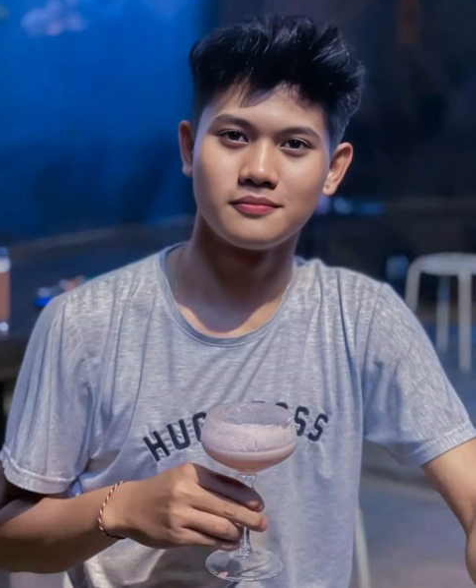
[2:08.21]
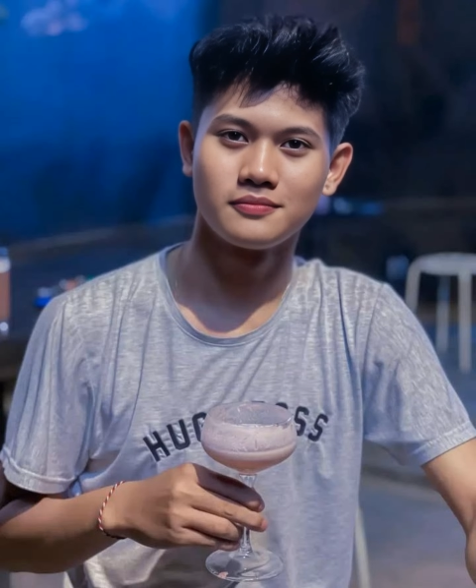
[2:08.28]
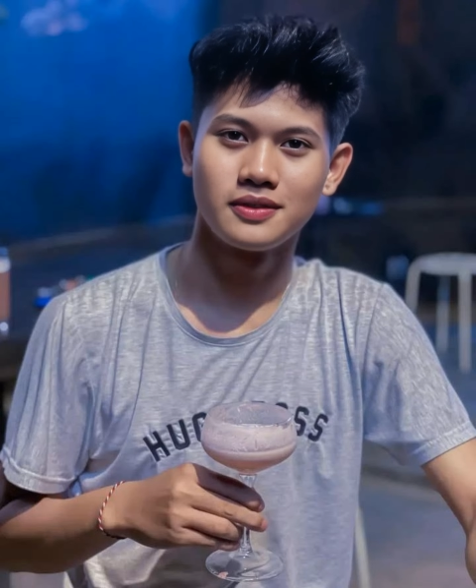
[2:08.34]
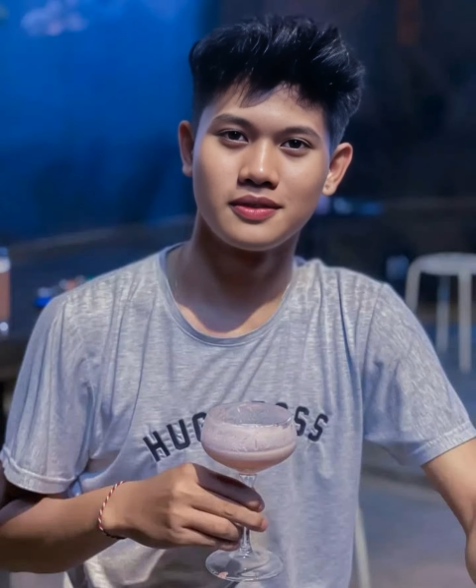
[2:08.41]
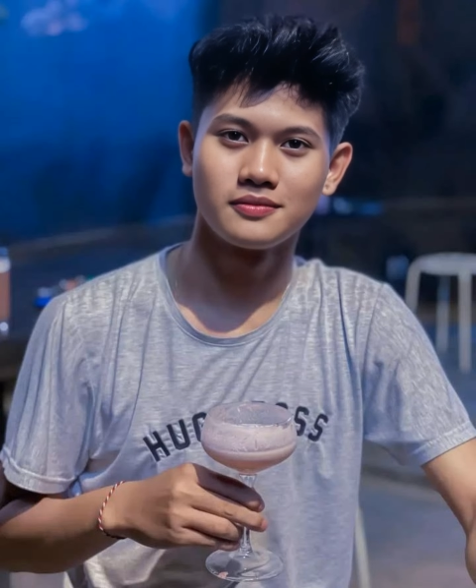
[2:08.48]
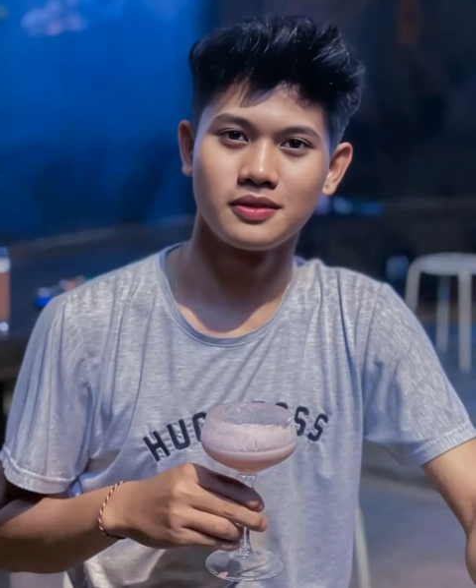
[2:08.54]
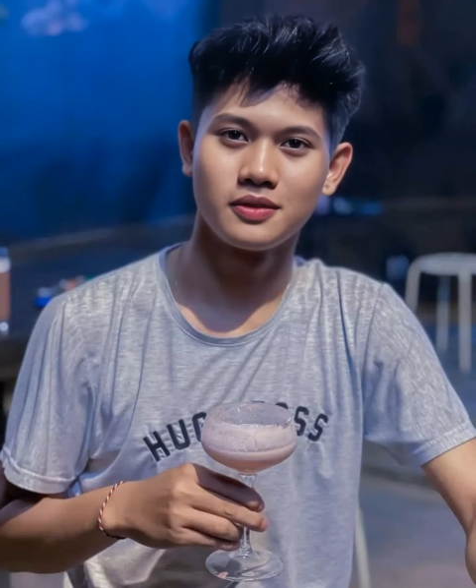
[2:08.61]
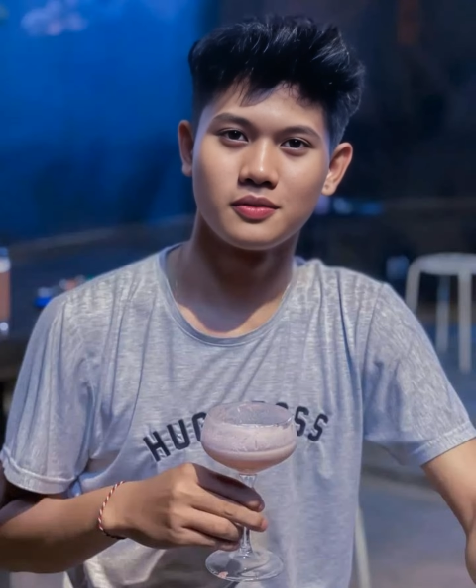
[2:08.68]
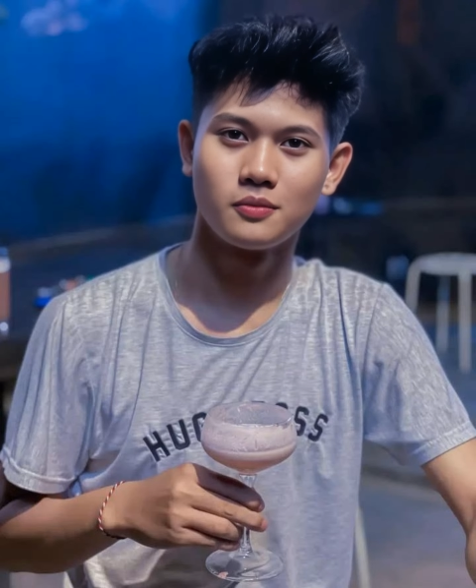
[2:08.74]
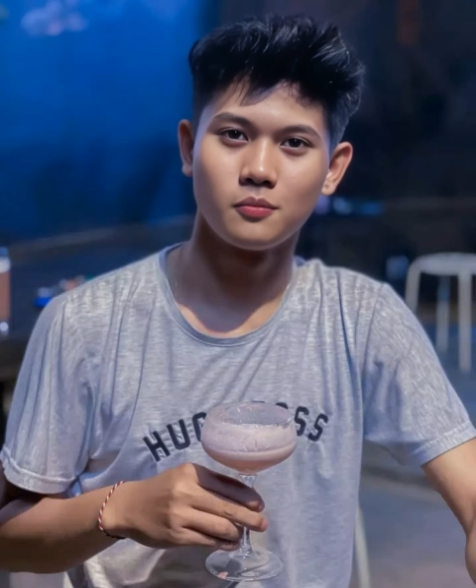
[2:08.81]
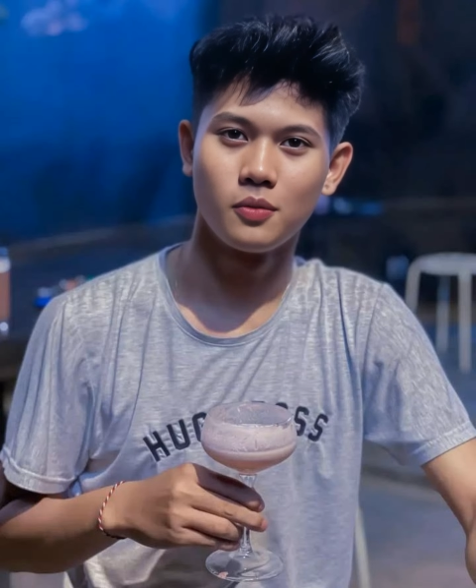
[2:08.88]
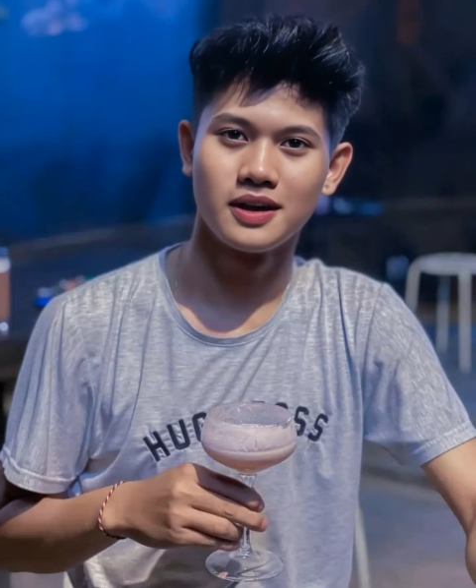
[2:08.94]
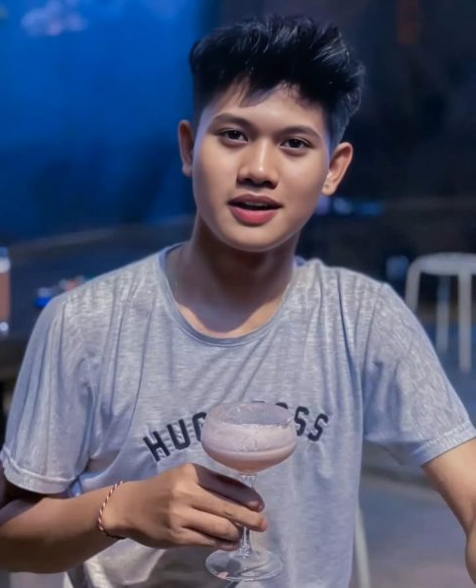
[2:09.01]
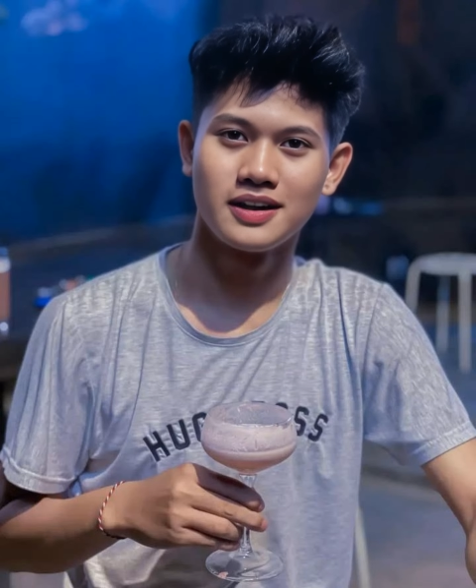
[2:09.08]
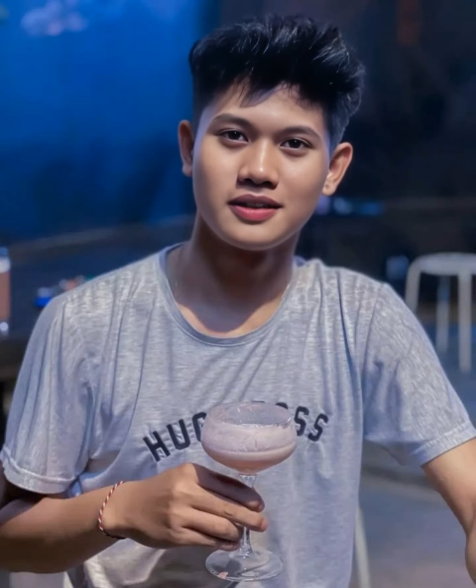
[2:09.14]
The third
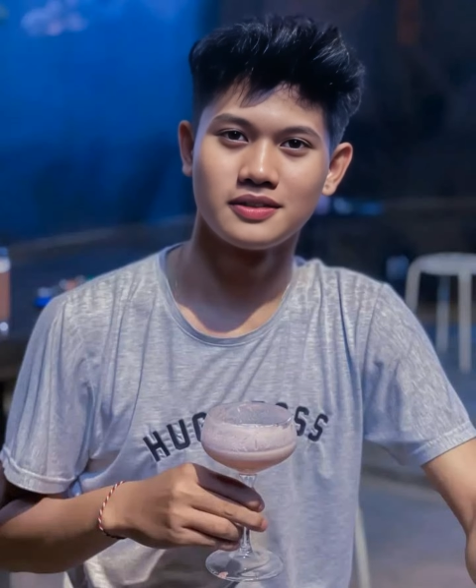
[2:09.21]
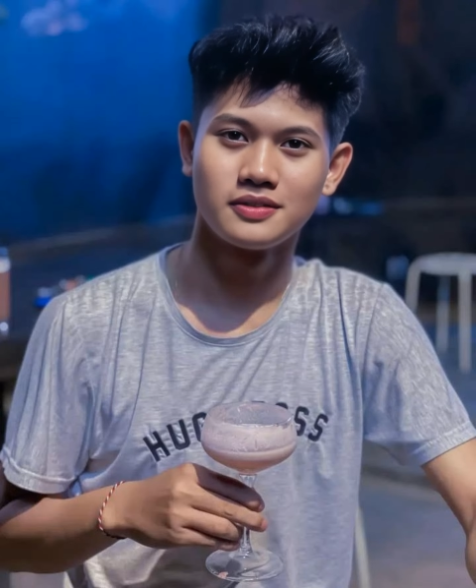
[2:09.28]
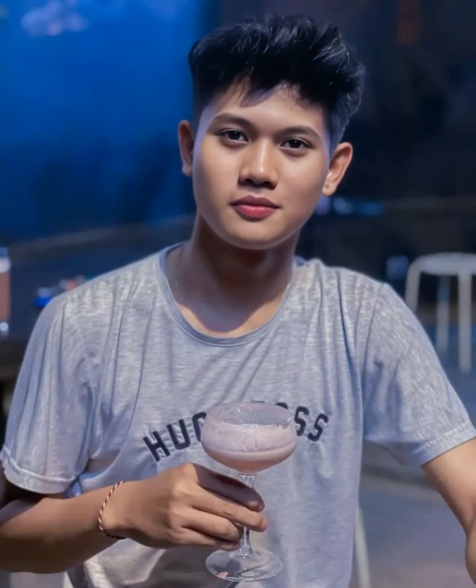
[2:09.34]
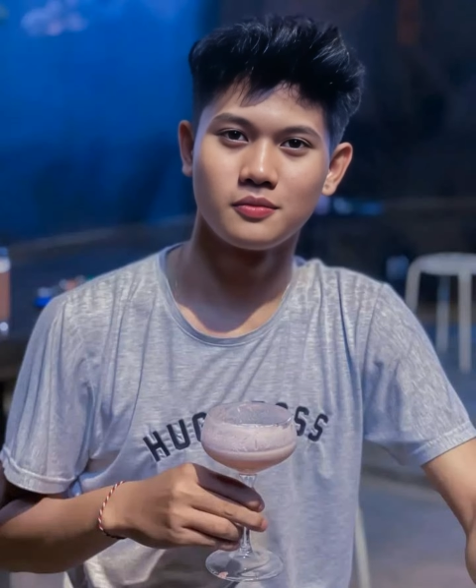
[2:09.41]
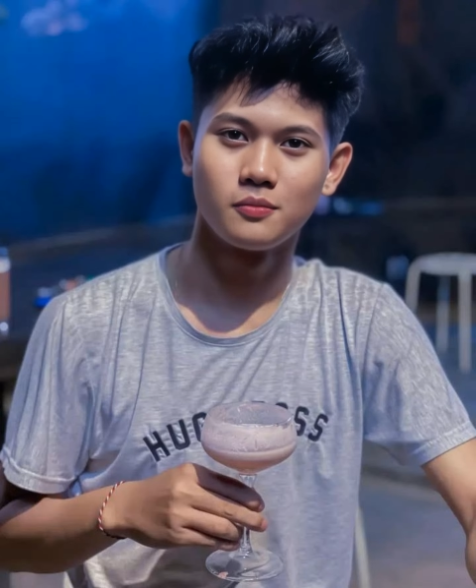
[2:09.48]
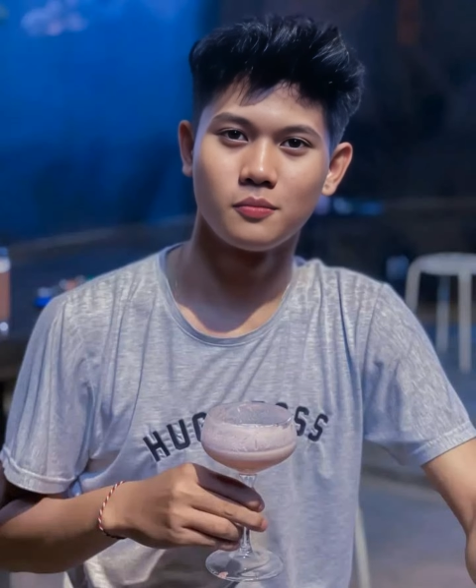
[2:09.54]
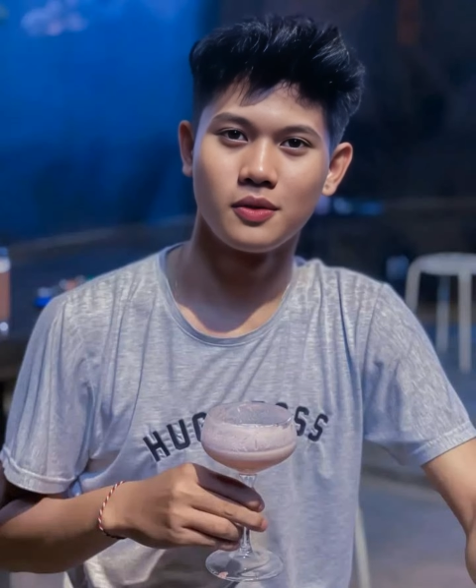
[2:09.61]
way is through